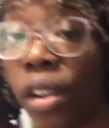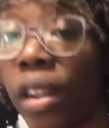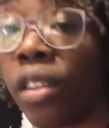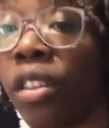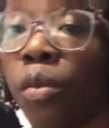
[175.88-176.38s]

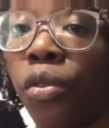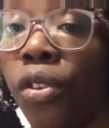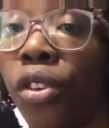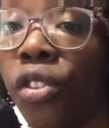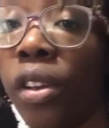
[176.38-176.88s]
except for
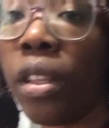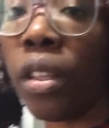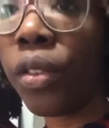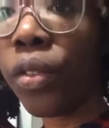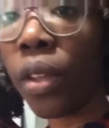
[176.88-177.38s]
the
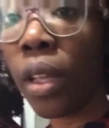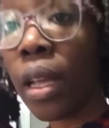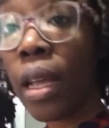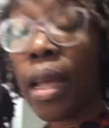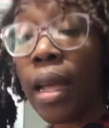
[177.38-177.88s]
sleeves.
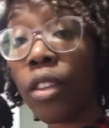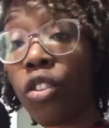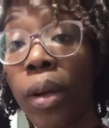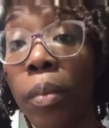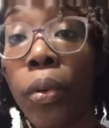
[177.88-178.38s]
And so
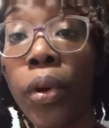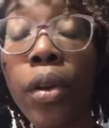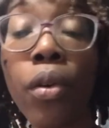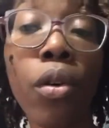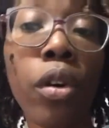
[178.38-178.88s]
I put it
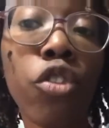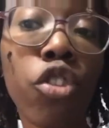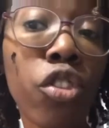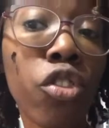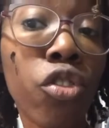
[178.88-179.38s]
on
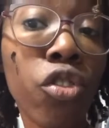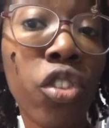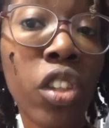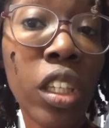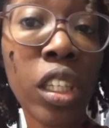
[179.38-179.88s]
just to
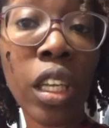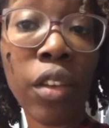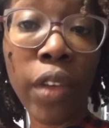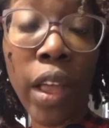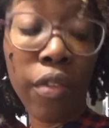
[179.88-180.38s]
see if
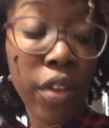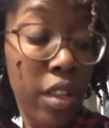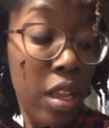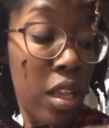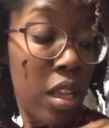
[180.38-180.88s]

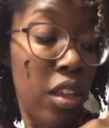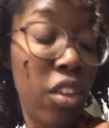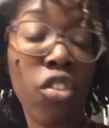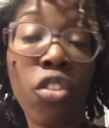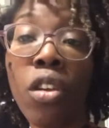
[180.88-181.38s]
everything
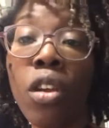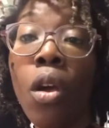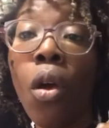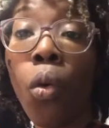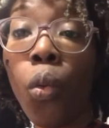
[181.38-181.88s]
is
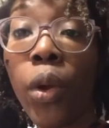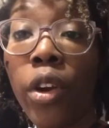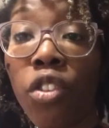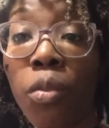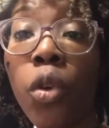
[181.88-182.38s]
where
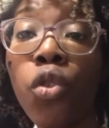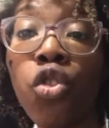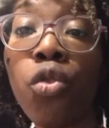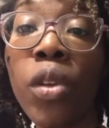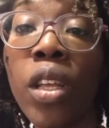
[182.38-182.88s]
it's supposed to
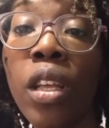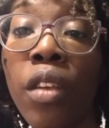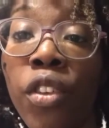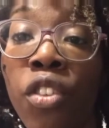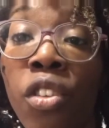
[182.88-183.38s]
be, if
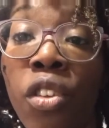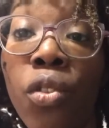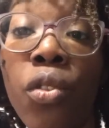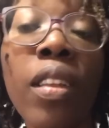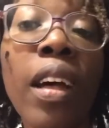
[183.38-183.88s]
it's not too
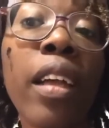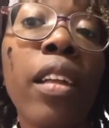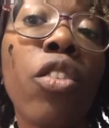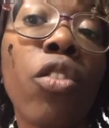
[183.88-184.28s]
tight. So